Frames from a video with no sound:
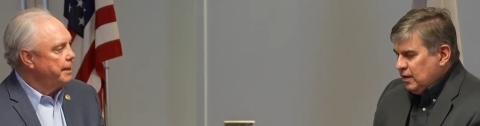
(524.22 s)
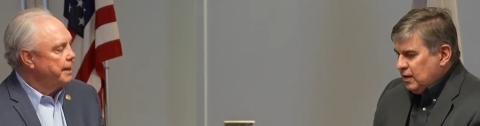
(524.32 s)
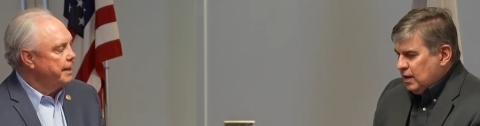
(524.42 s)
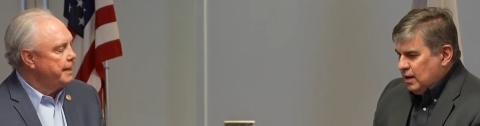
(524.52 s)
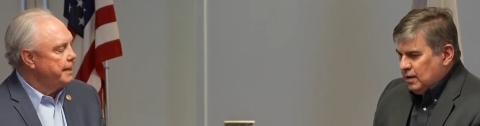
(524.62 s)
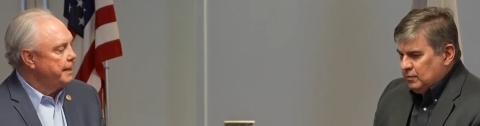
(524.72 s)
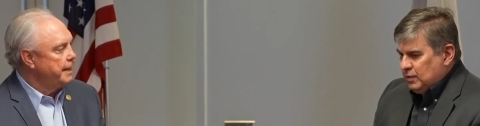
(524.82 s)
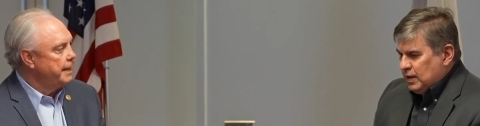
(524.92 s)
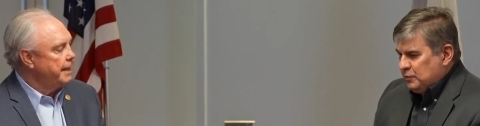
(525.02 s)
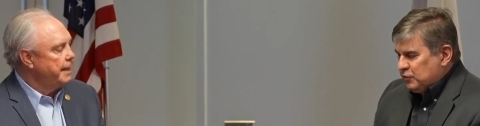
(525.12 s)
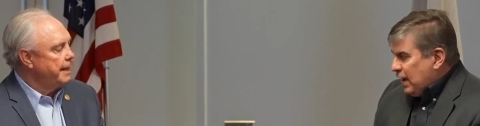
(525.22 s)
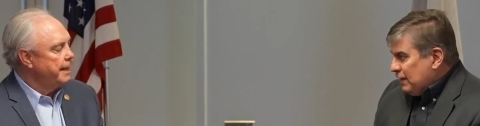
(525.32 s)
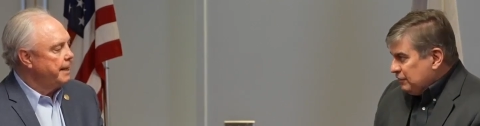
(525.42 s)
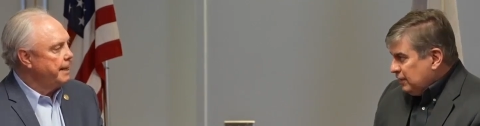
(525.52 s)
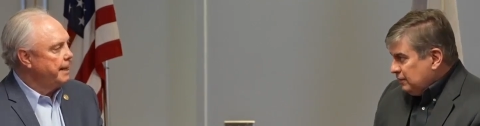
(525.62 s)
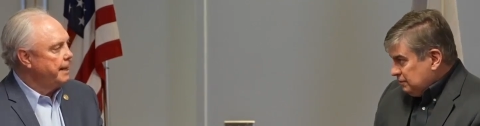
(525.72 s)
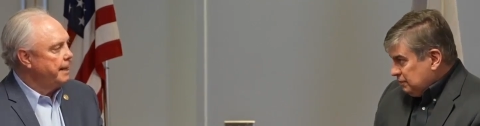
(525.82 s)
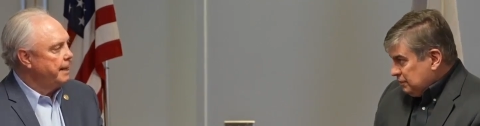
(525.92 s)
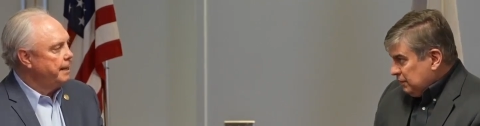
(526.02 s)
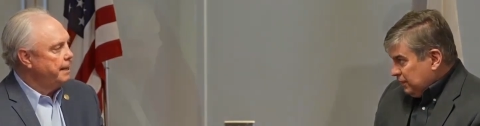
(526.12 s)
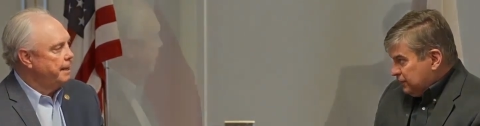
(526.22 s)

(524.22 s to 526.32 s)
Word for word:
Speaker 1: um, when I'm traveling through these